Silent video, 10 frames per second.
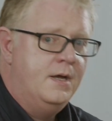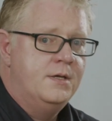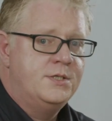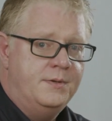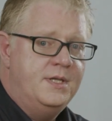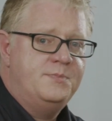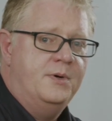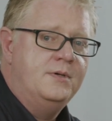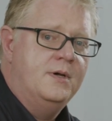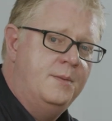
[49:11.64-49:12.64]
So at this
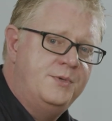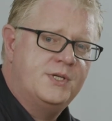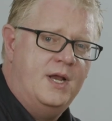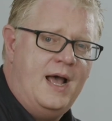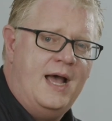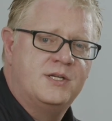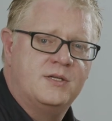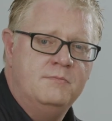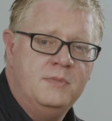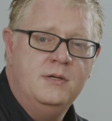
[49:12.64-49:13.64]
point, I'm just going to add
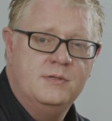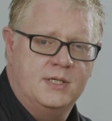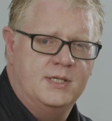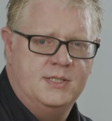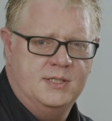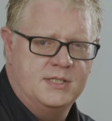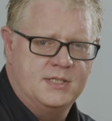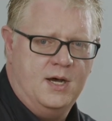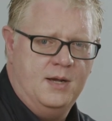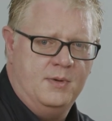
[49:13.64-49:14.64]
some music to this
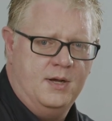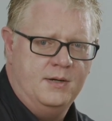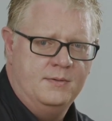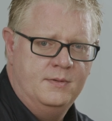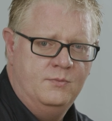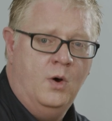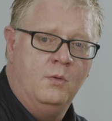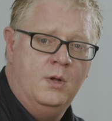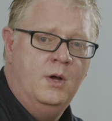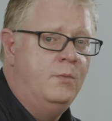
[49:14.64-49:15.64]
timeline.
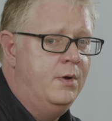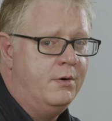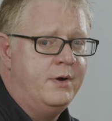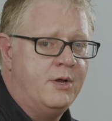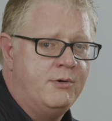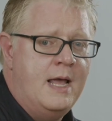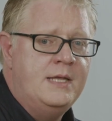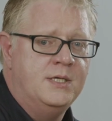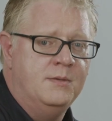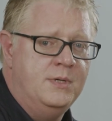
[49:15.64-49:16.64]
Well, we already
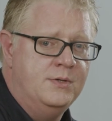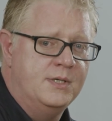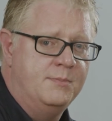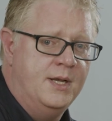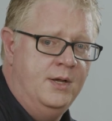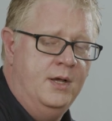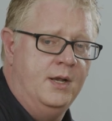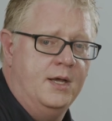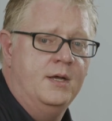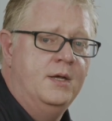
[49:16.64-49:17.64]
created a music bin
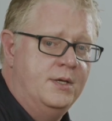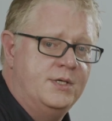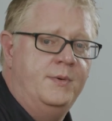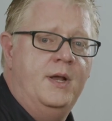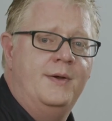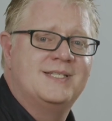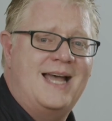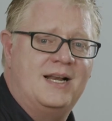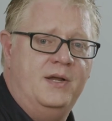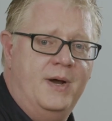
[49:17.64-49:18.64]
earlier, so we know
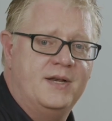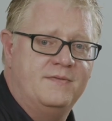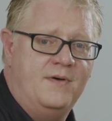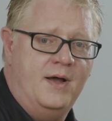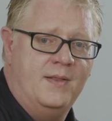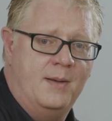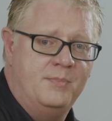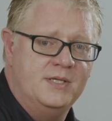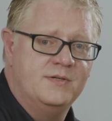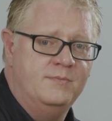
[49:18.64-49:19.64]
exactly where to find that
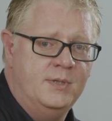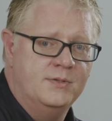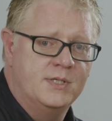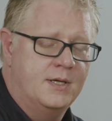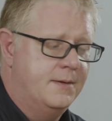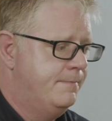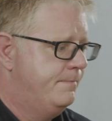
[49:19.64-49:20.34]
piece of music.